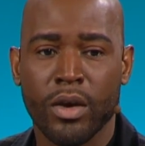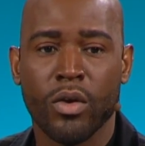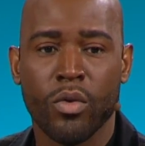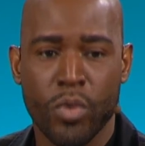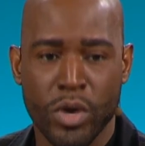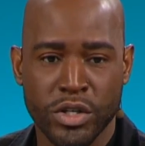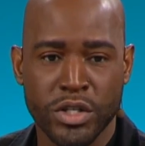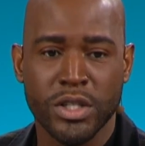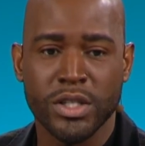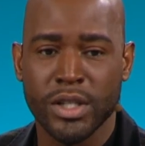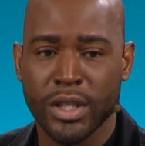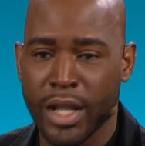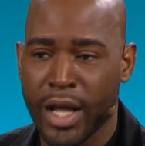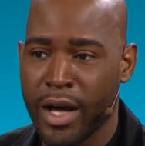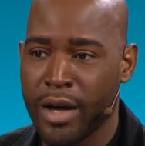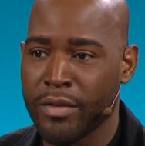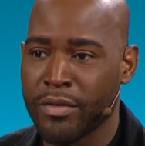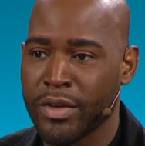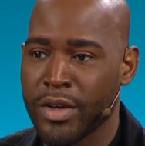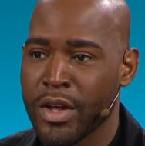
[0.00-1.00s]
which is
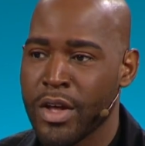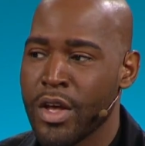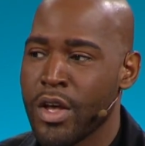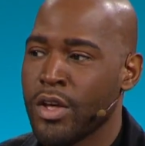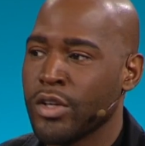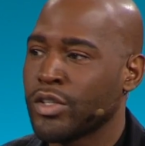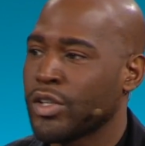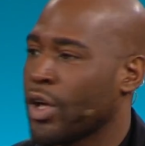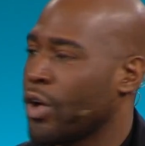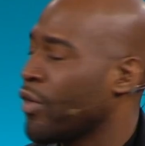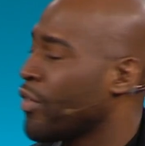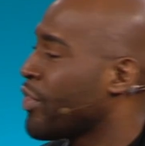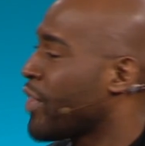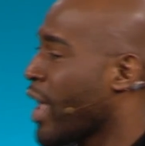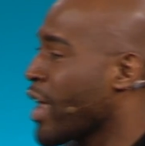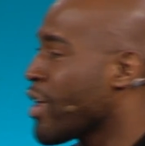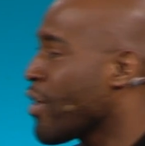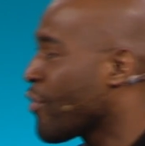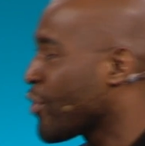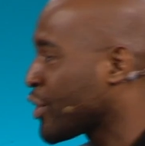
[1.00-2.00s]
love. So thank
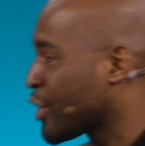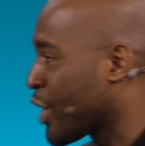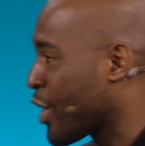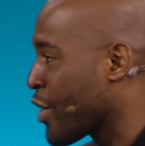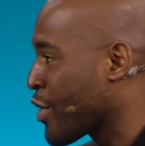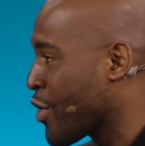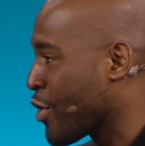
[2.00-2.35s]
you for sharing your